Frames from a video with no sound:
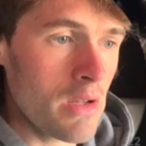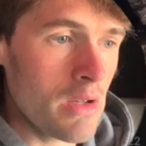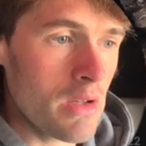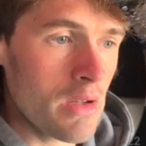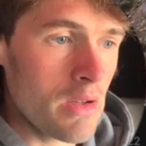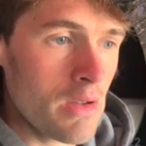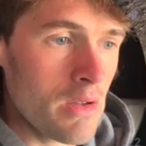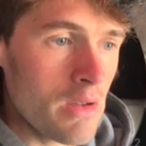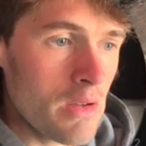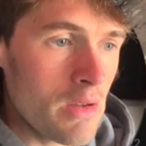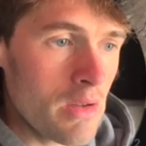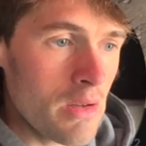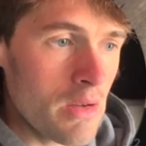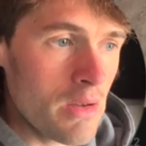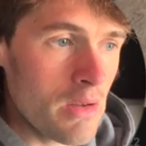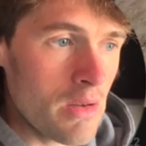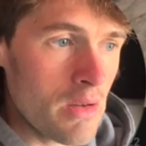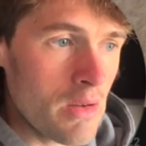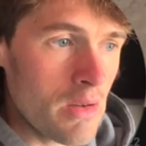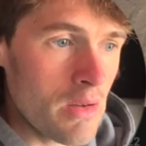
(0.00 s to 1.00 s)

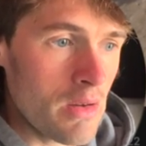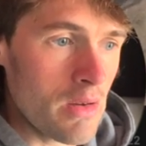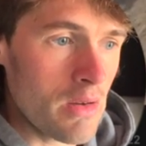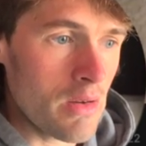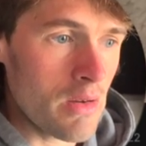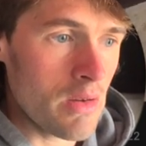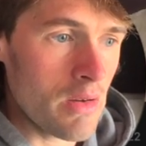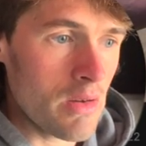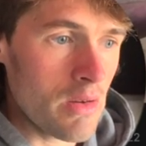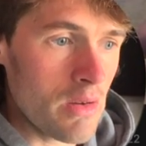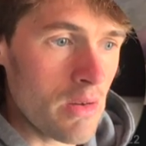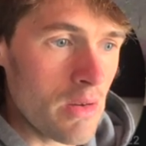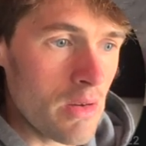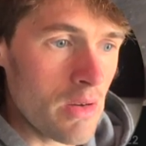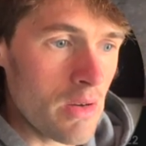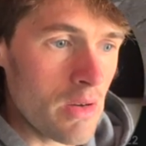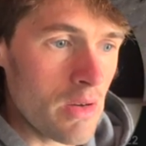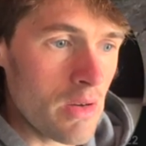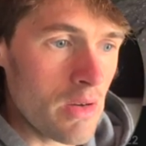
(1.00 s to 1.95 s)
Nobody speaks.